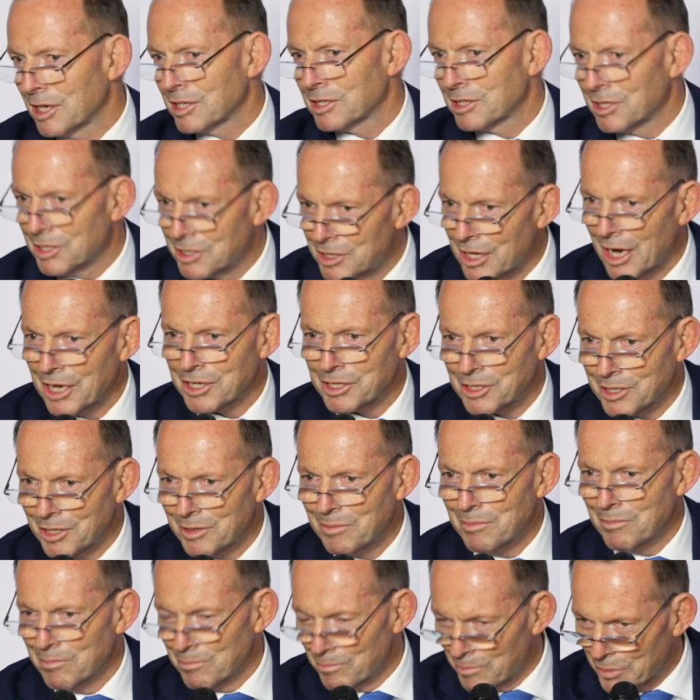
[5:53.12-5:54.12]
just adjust
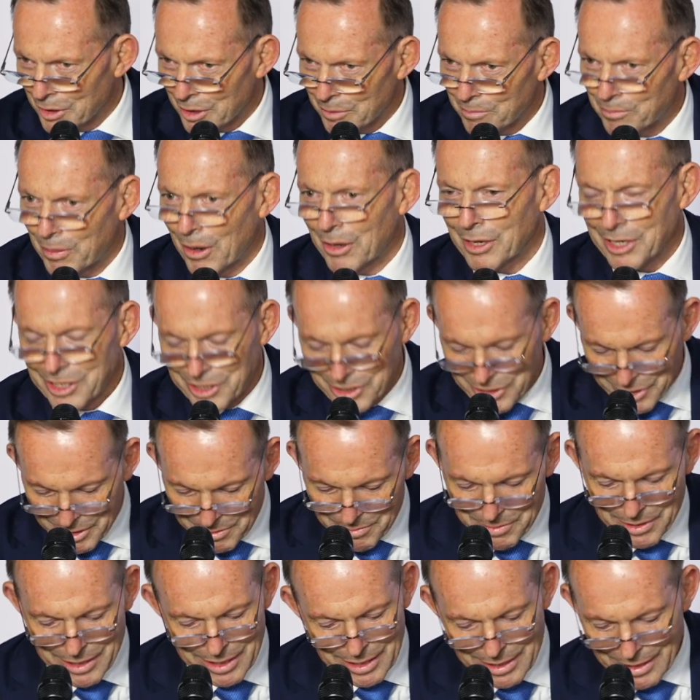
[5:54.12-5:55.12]
them, but abolished
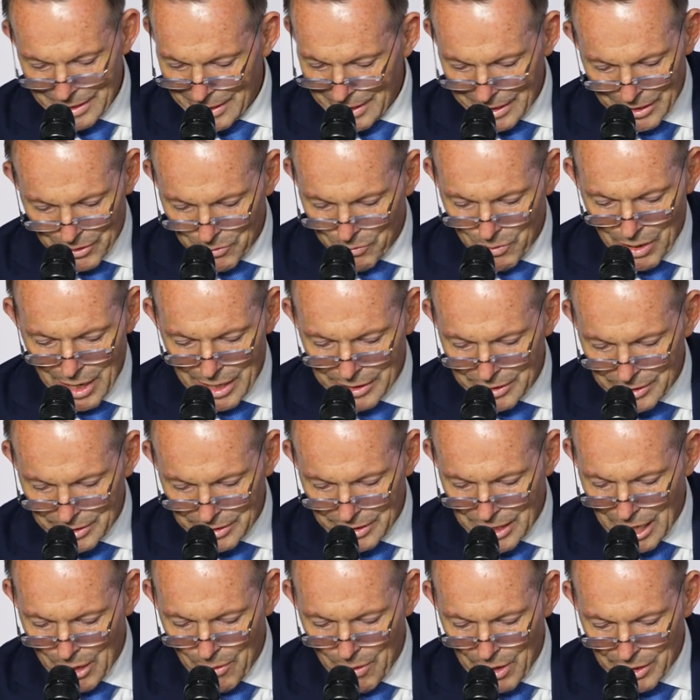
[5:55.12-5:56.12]
them in a way
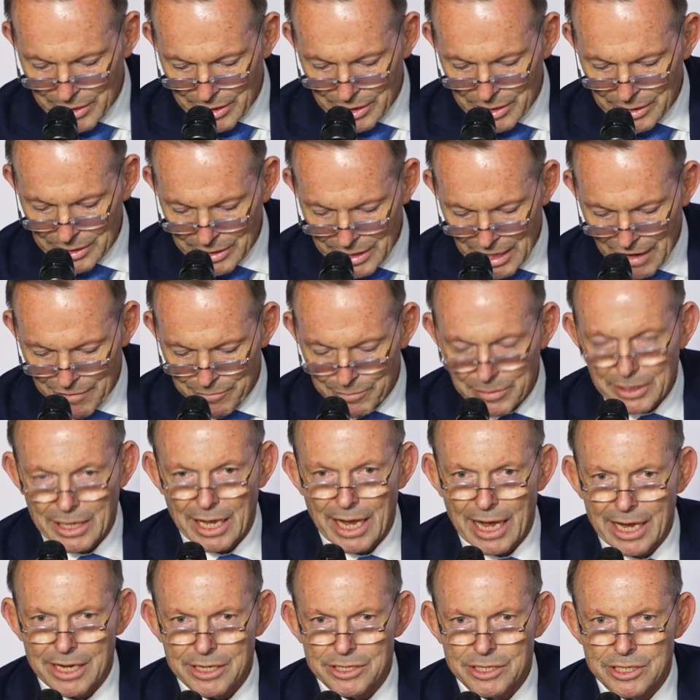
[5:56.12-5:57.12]
that no other
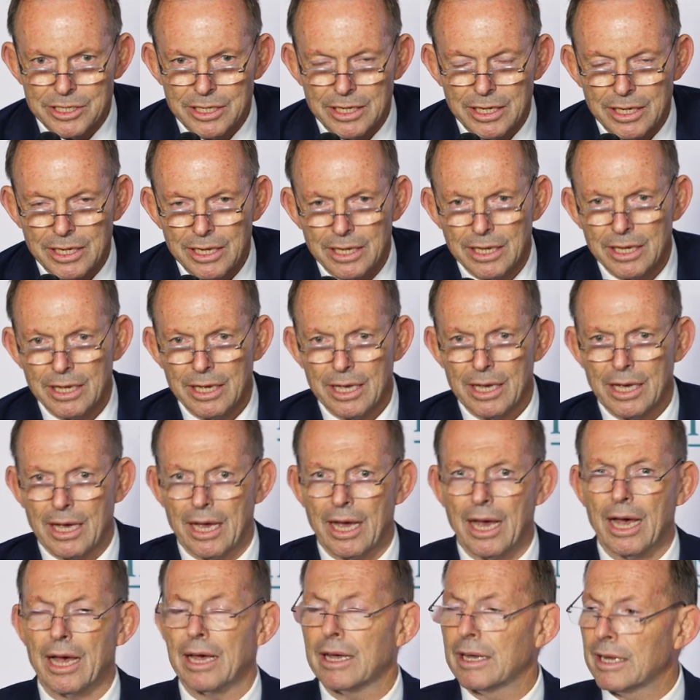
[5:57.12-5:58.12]
government has.
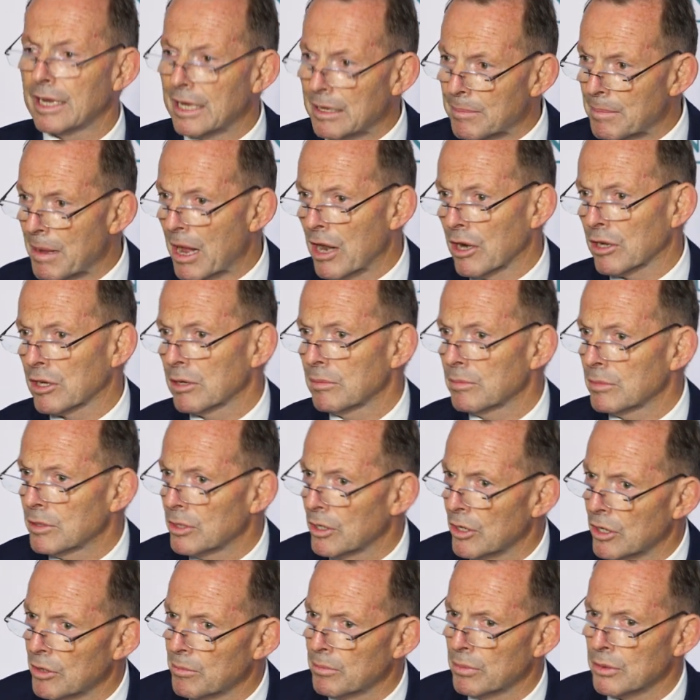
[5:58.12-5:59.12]
In Malcolm
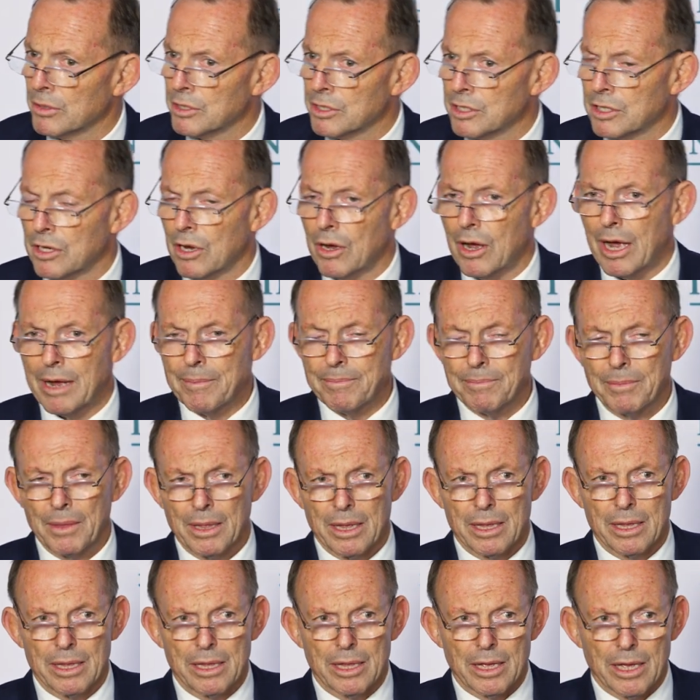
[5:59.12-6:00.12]
Turnbull's time,
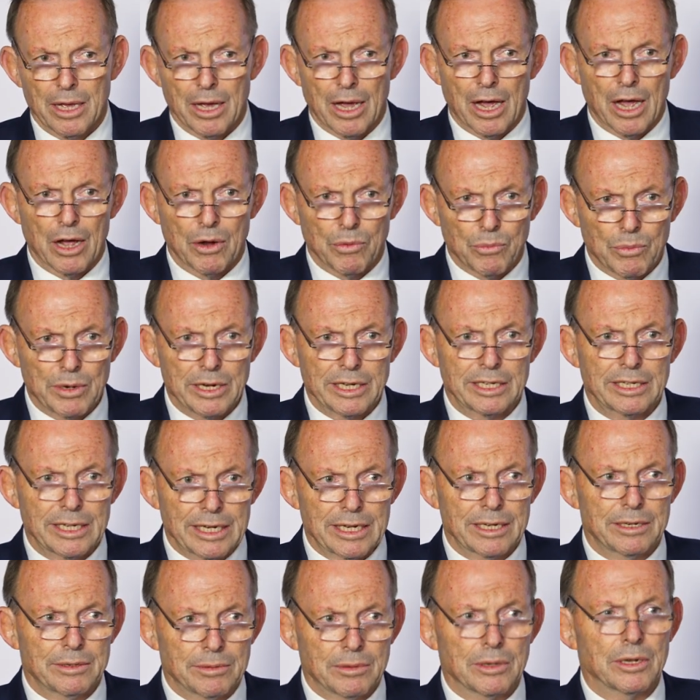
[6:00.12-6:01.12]
we
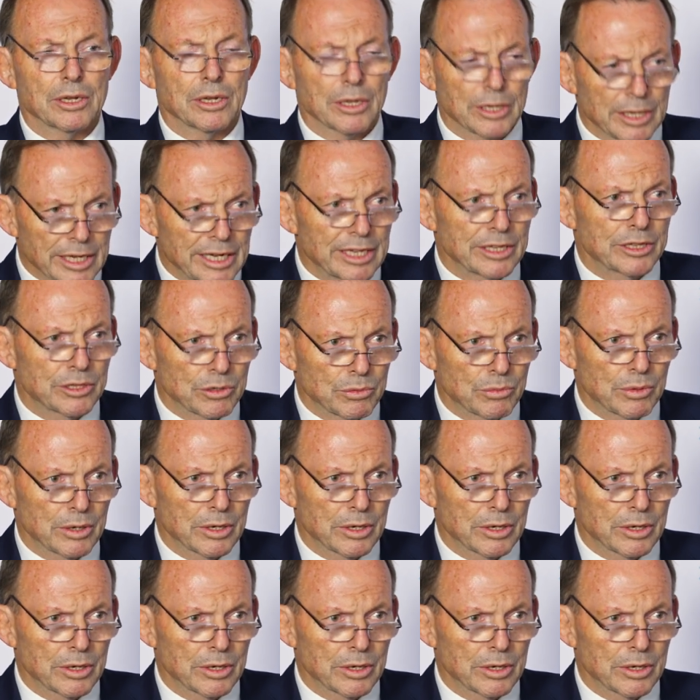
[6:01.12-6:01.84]
did lead the